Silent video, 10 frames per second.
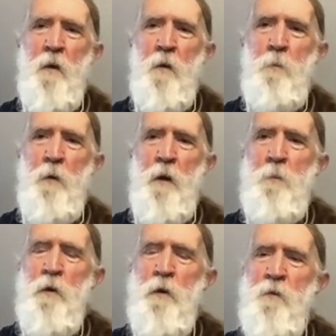and the
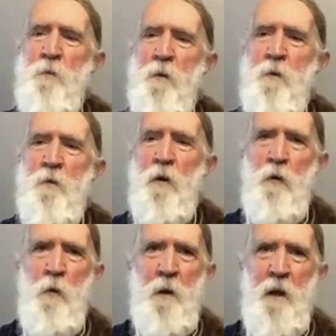breeding plumage feathers are
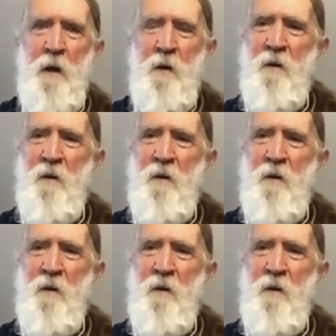growing in.